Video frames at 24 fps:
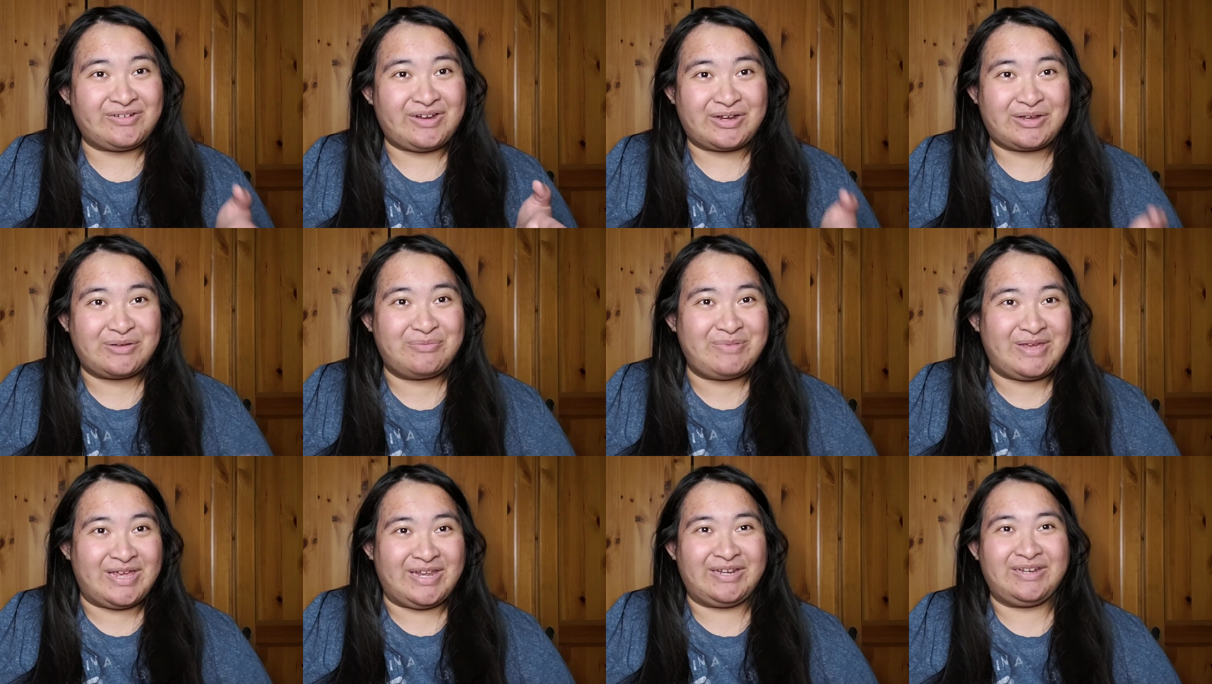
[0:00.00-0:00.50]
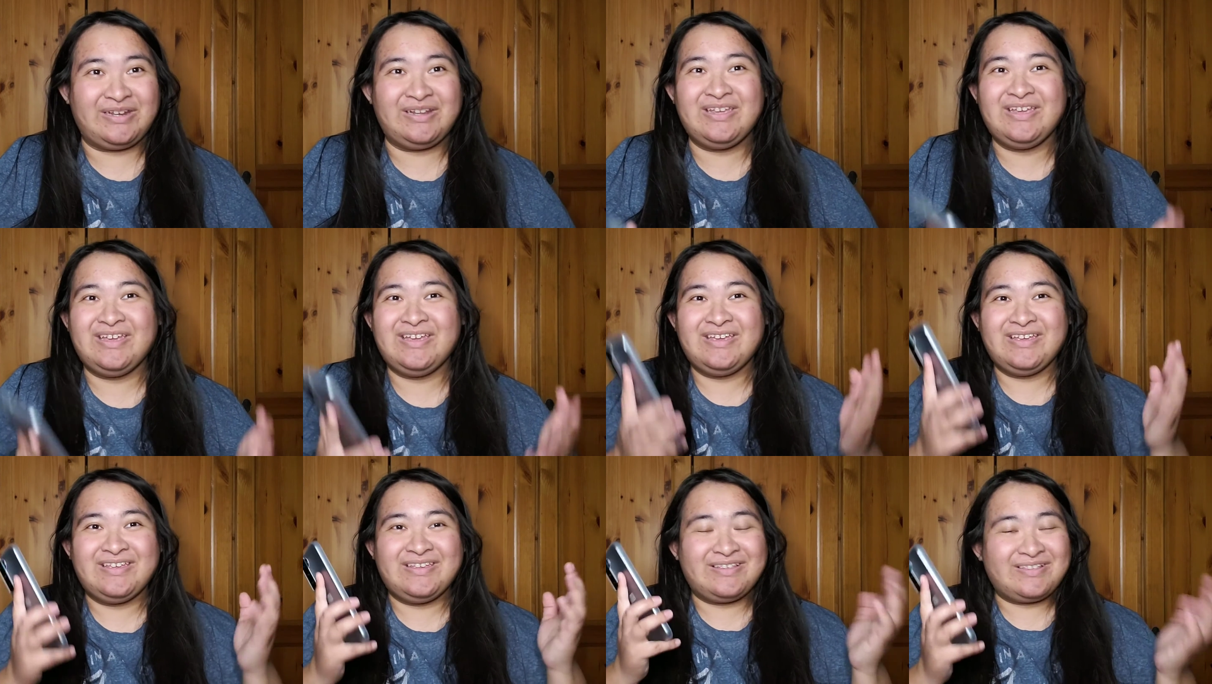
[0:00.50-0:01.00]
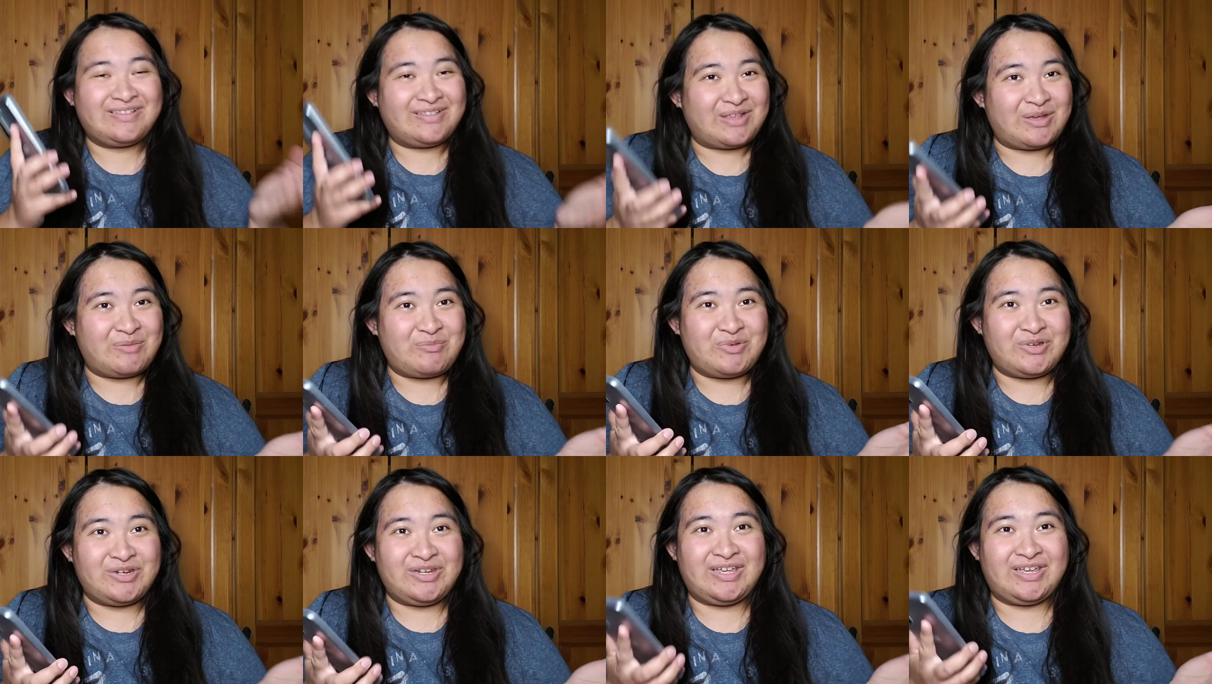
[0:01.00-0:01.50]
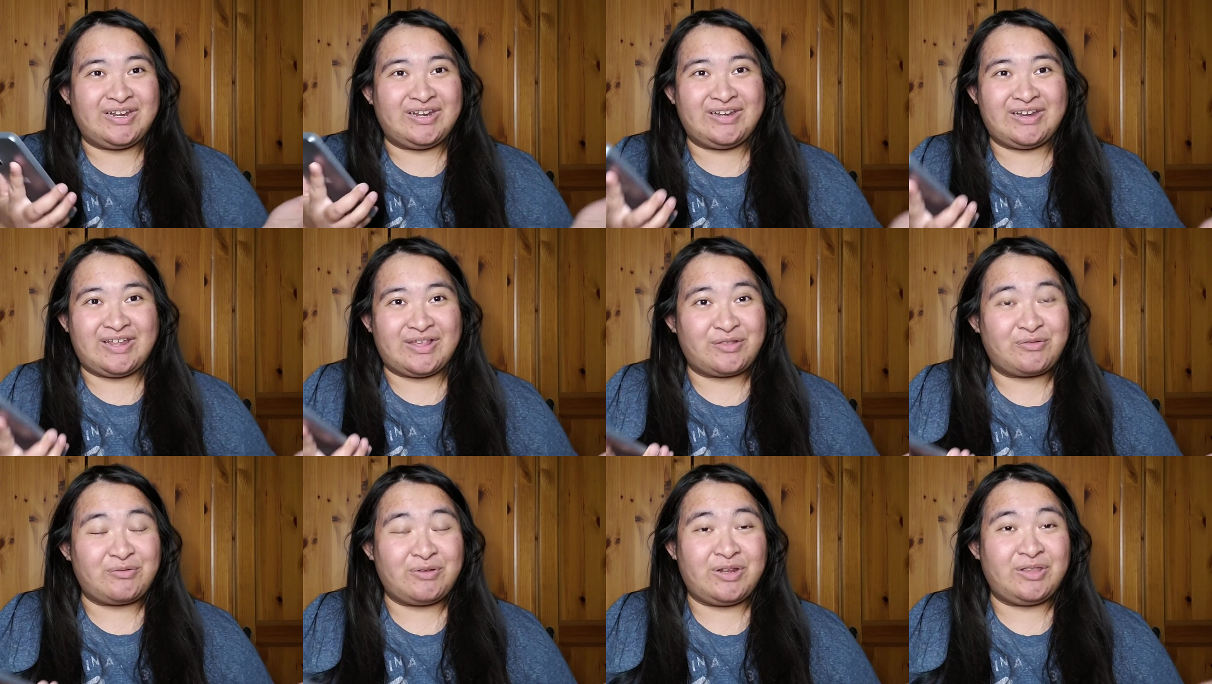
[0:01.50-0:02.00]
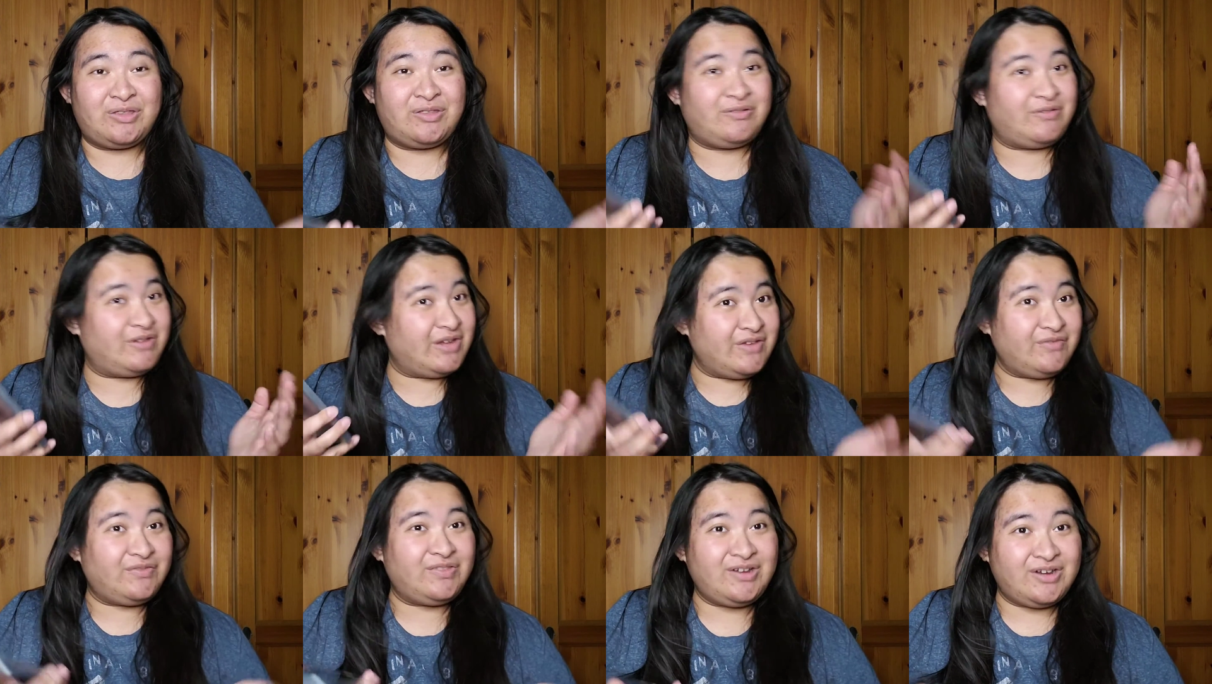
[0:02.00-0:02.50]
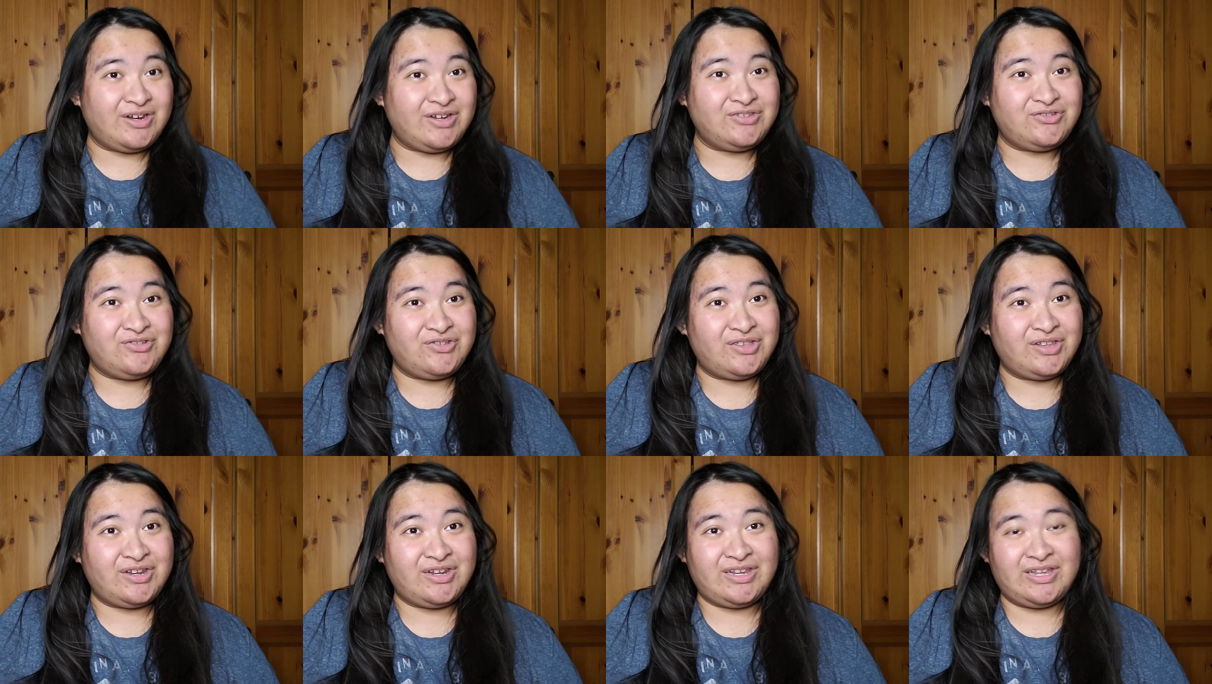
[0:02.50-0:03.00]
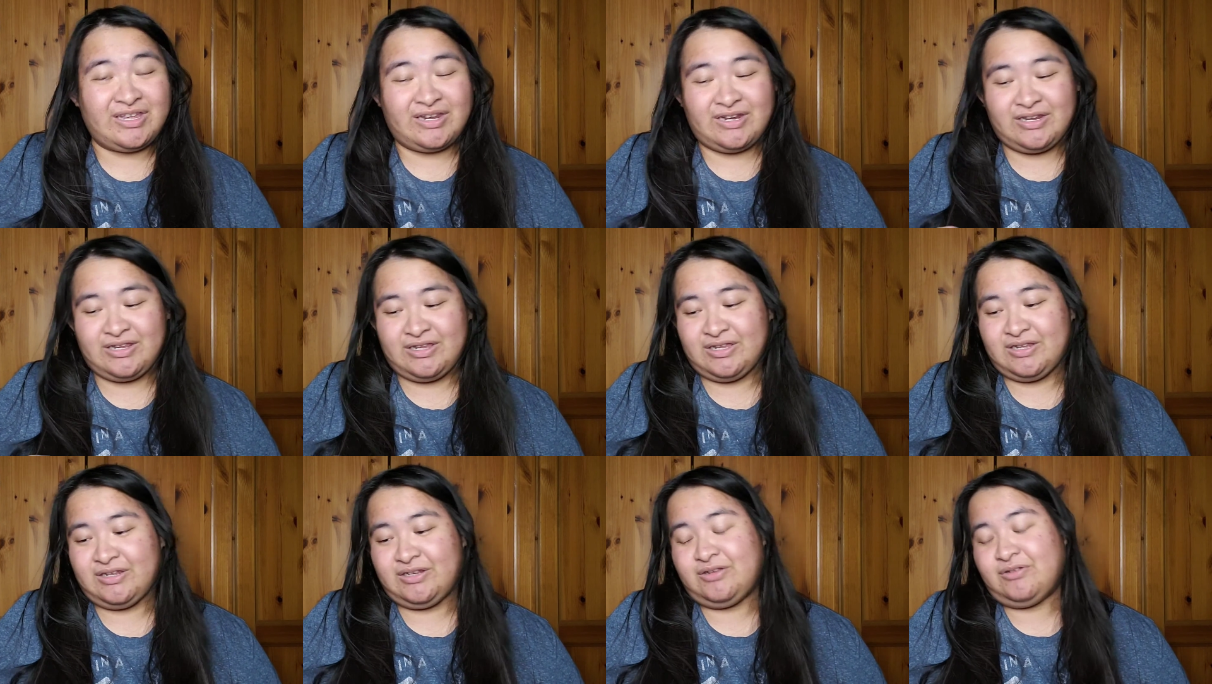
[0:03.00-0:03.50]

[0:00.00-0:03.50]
recommend someone get an S22 if they're interested in getting it.